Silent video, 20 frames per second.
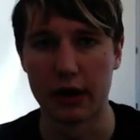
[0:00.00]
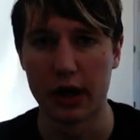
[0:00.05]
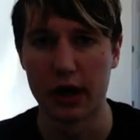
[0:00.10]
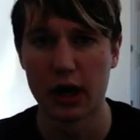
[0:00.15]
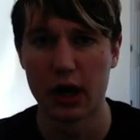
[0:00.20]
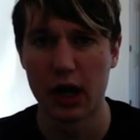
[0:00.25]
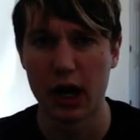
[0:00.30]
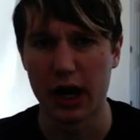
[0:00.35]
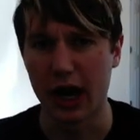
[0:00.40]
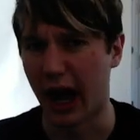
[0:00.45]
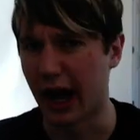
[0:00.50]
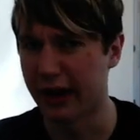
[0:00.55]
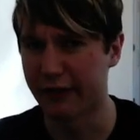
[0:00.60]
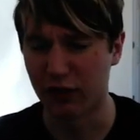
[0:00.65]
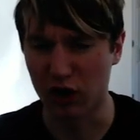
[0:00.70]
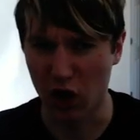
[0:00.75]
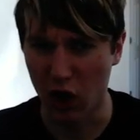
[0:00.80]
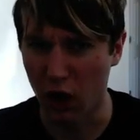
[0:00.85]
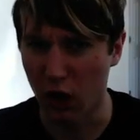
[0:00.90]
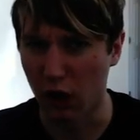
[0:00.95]
kind of a
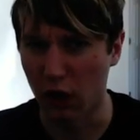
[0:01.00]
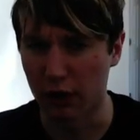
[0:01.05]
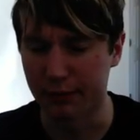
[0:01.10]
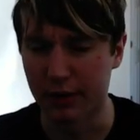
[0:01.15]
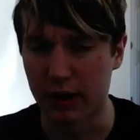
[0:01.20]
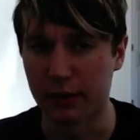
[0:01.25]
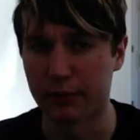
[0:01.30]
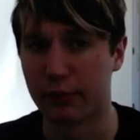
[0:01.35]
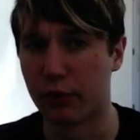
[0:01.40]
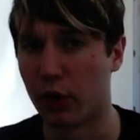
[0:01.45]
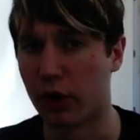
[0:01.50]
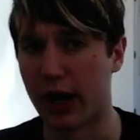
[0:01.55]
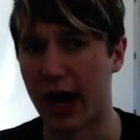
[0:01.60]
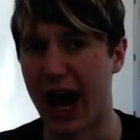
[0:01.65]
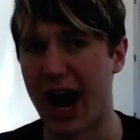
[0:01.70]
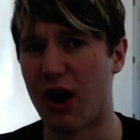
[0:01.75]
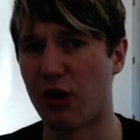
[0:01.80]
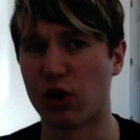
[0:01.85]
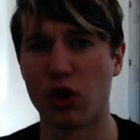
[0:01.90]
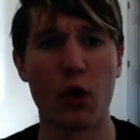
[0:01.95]
card being put out.
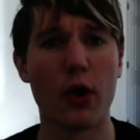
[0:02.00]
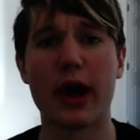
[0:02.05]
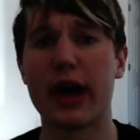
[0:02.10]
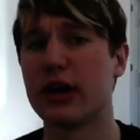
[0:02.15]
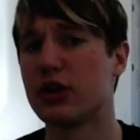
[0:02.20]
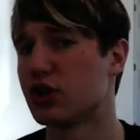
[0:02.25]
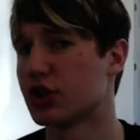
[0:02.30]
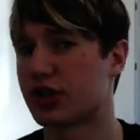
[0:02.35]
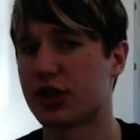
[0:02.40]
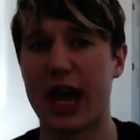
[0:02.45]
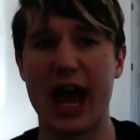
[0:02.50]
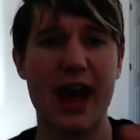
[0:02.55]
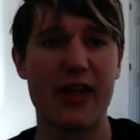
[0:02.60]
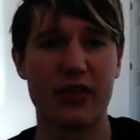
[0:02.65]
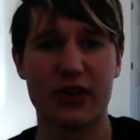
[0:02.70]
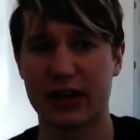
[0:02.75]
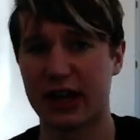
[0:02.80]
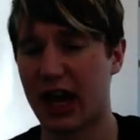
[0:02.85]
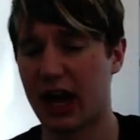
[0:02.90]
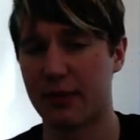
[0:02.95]
Go ahead and just end the
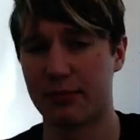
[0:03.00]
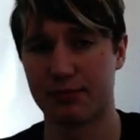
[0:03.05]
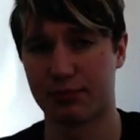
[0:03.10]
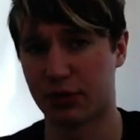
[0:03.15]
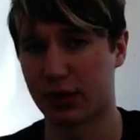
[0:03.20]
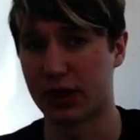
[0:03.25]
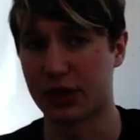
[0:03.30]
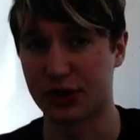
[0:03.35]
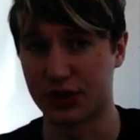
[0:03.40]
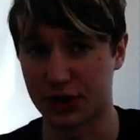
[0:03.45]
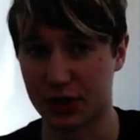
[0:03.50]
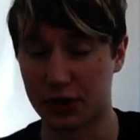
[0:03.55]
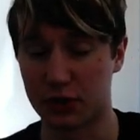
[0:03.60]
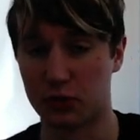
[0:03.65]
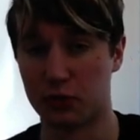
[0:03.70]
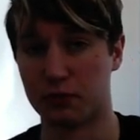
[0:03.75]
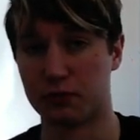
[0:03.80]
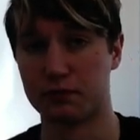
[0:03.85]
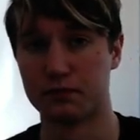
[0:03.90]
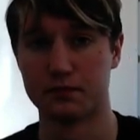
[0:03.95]
game pretty soon.
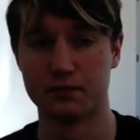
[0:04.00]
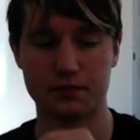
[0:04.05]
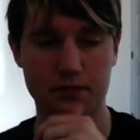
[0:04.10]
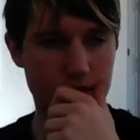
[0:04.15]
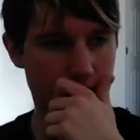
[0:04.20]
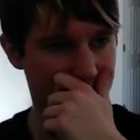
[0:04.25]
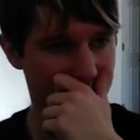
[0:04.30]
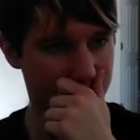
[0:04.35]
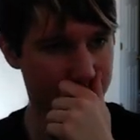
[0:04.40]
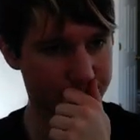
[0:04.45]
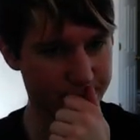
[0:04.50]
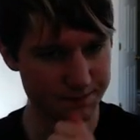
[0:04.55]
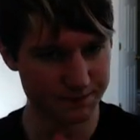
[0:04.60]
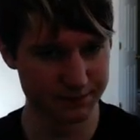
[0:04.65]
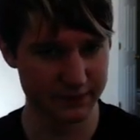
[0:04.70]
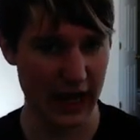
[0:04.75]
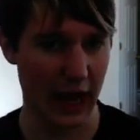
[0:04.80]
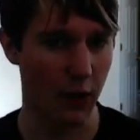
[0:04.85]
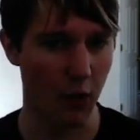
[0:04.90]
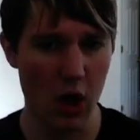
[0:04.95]

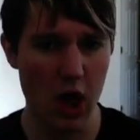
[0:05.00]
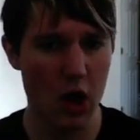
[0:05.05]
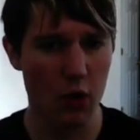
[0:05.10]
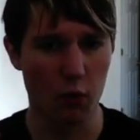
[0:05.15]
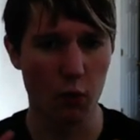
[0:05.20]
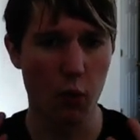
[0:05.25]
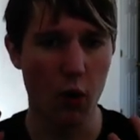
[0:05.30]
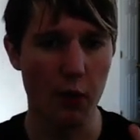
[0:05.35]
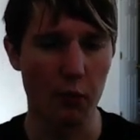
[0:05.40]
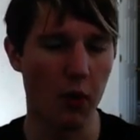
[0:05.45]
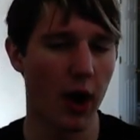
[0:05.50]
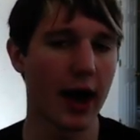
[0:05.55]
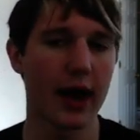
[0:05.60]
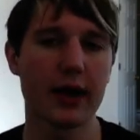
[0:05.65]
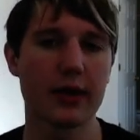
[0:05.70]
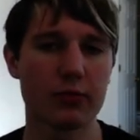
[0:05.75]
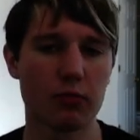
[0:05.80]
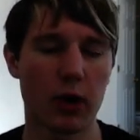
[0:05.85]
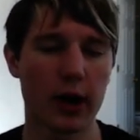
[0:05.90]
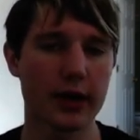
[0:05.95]
Now, why
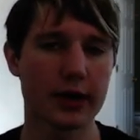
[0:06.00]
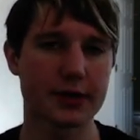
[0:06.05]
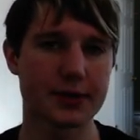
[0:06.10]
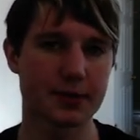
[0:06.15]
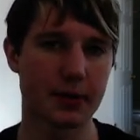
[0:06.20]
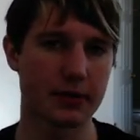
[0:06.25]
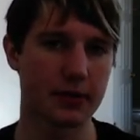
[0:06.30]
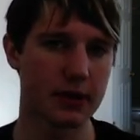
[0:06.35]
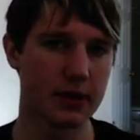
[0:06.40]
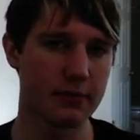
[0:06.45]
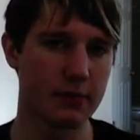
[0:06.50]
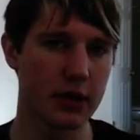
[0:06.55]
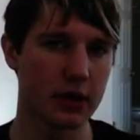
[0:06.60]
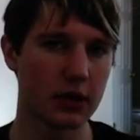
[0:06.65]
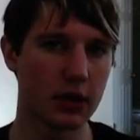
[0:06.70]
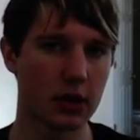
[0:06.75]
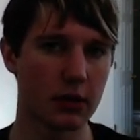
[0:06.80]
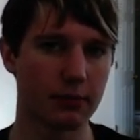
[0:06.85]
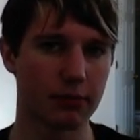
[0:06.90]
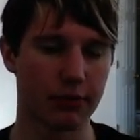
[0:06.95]
does the minion
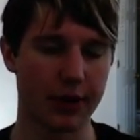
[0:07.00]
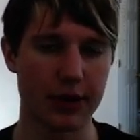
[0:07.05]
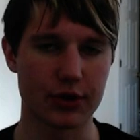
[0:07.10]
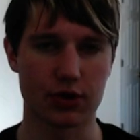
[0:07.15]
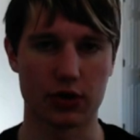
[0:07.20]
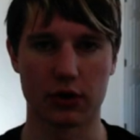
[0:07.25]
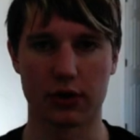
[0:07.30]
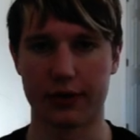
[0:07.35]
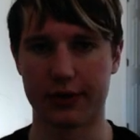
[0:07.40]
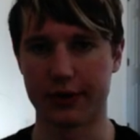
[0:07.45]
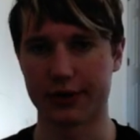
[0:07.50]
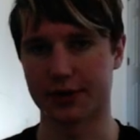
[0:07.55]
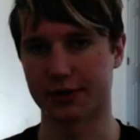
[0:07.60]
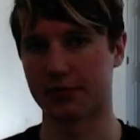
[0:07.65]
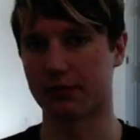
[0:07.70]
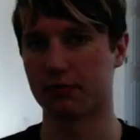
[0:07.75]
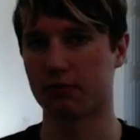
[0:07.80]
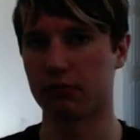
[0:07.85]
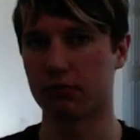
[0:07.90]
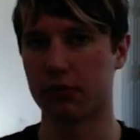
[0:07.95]
pressure and this,
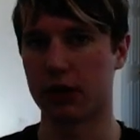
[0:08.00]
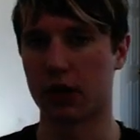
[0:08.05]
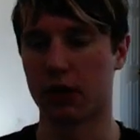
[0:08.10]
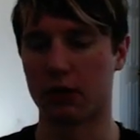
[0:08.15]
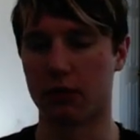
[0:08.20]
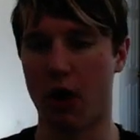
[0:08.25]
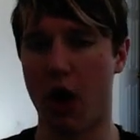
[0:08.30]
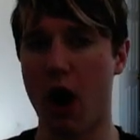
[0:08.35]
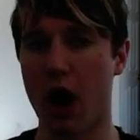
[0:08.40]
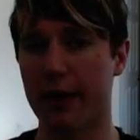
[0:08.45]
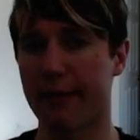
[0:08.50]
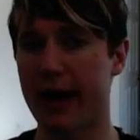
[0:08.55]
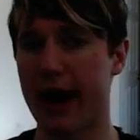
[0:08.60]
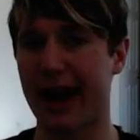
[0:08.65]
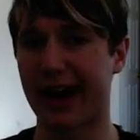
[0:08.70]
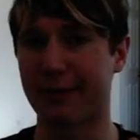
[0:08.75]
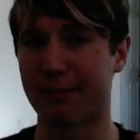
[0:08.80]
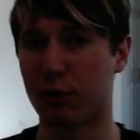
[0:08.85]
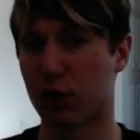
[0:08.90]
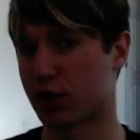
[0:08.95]
you know, automatic
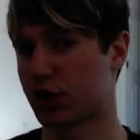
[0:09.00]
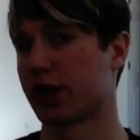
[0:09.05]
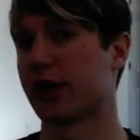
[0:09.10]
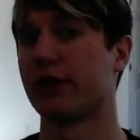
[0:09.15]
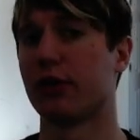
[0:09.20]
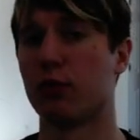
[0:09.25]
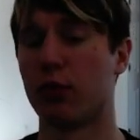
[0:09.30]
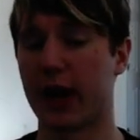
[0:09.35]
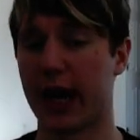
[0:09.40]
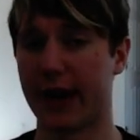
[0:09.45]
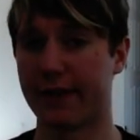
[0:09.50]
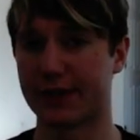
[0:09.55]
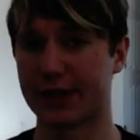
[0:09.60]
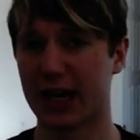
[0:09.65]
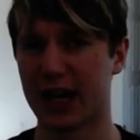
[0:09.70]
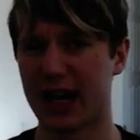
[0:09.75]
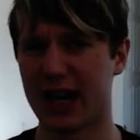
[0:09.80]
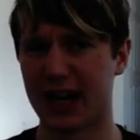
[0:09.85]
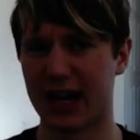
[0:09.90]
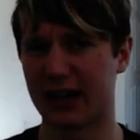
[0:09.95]
pushing on the waves
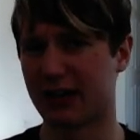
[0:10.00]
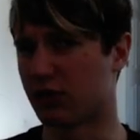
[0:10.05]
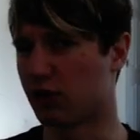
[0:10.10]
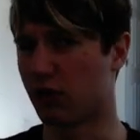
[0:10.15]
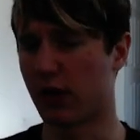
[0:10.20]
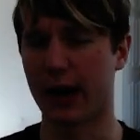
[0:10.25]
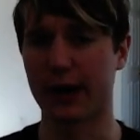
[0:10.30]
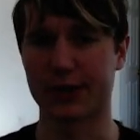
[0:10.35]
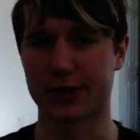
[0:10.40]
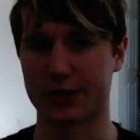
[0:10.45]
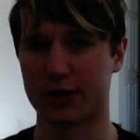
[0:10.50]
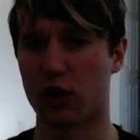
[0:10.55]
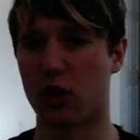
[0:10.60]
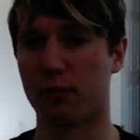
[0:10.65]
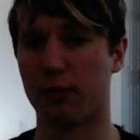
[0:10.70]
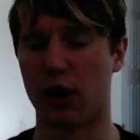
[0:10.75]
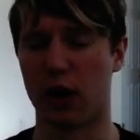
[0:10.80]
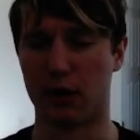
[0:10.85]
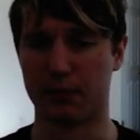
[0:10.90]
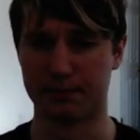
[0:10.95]
create a snowball?